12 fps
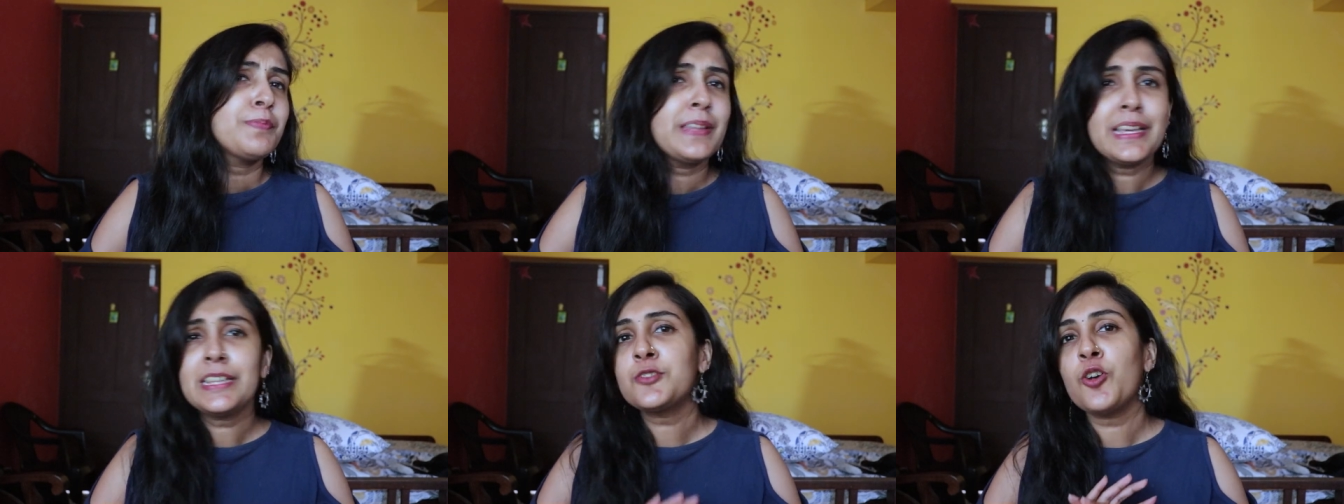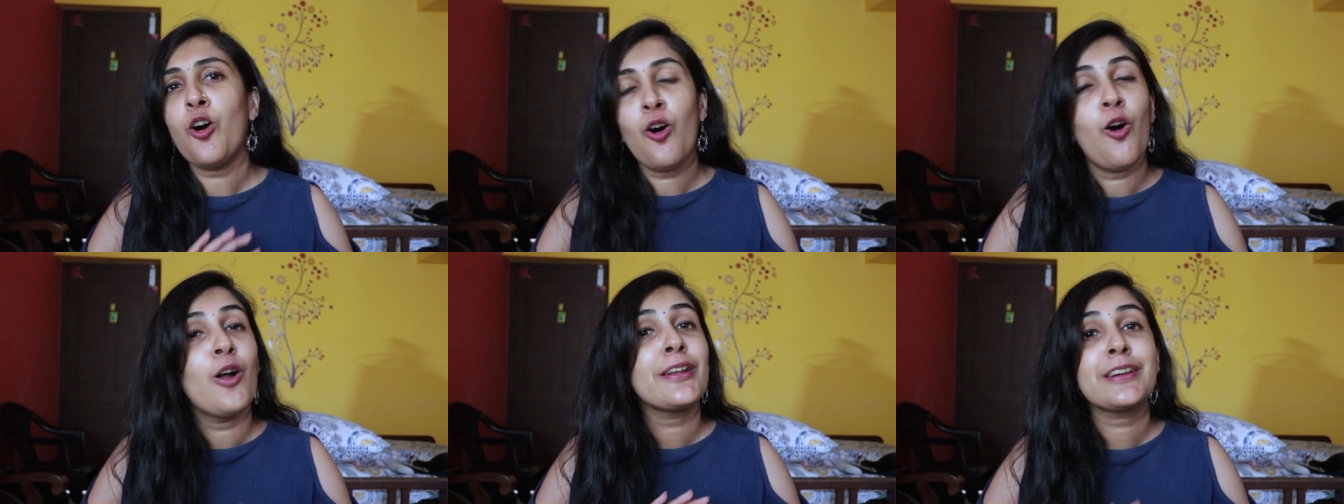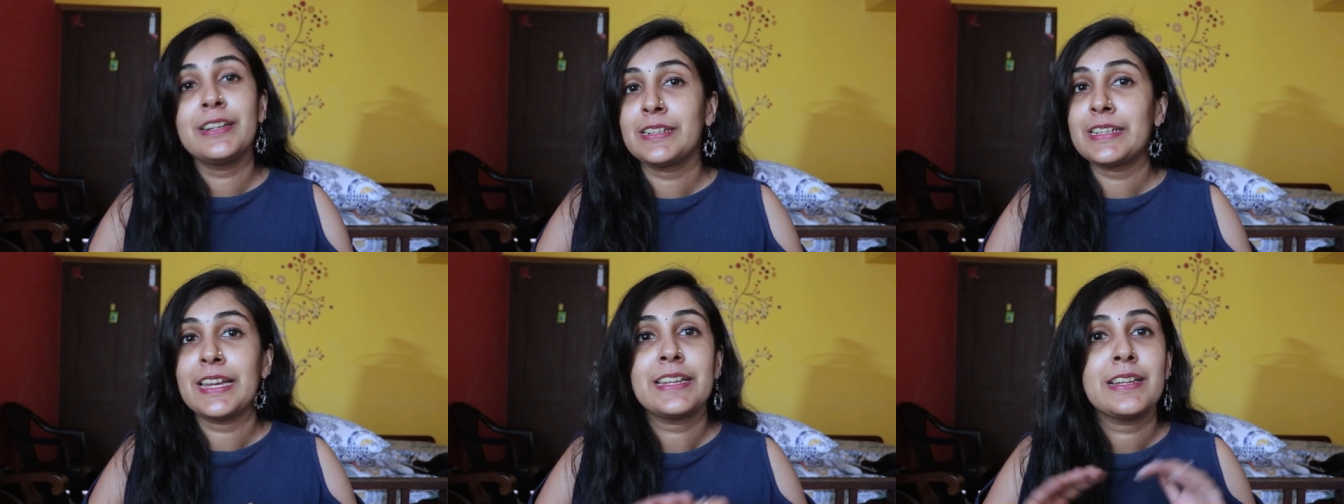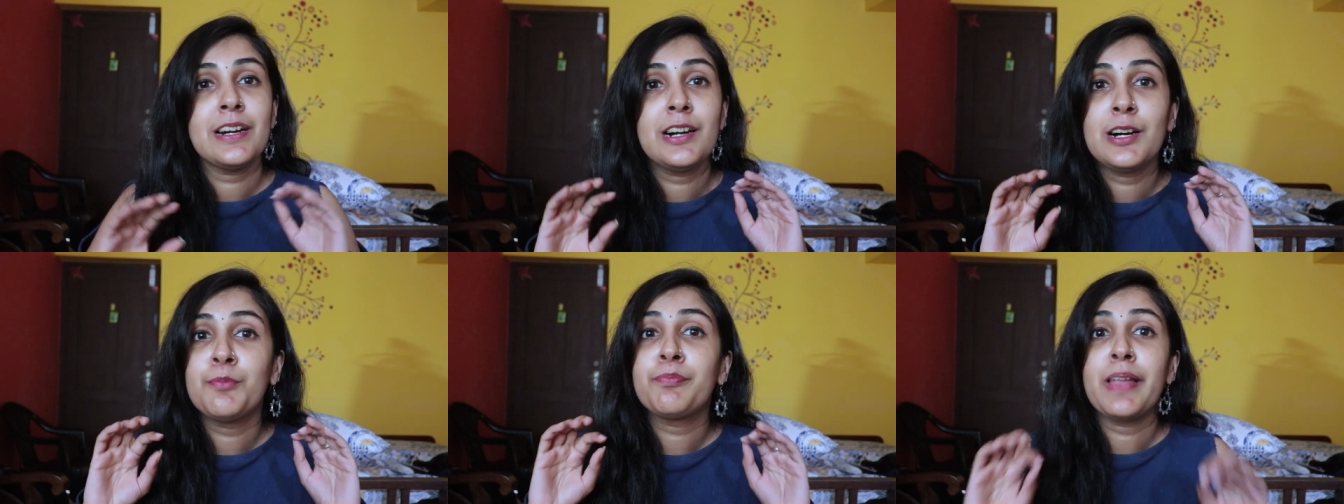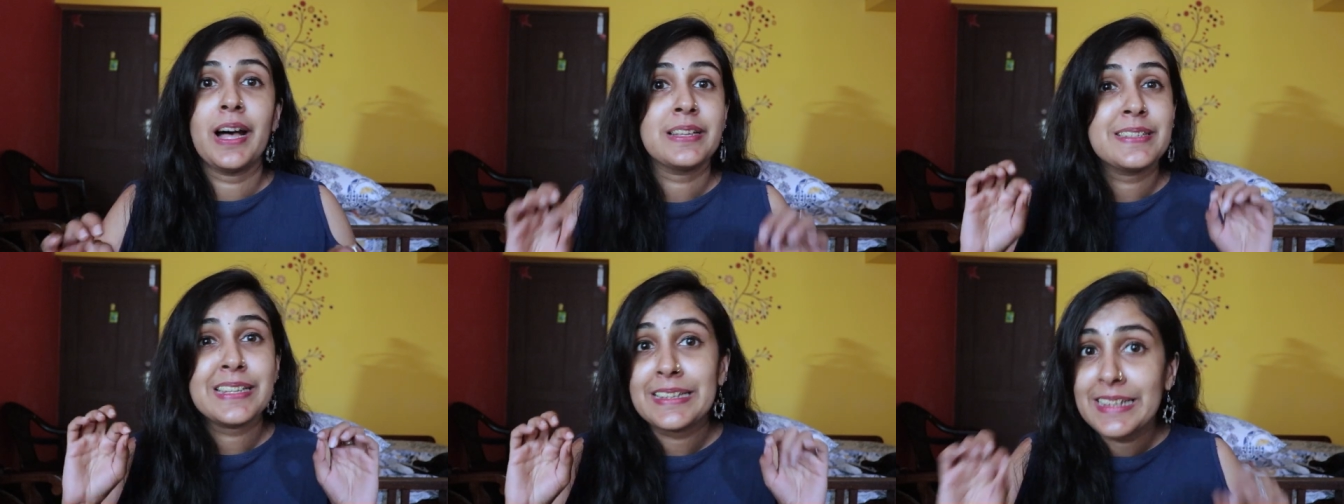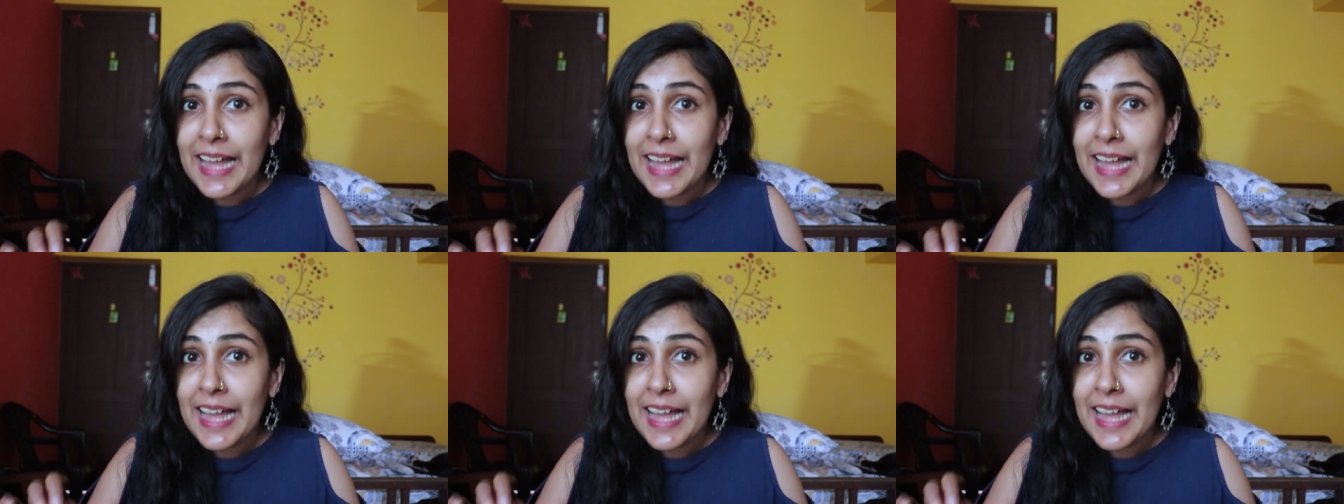These all contain a plastic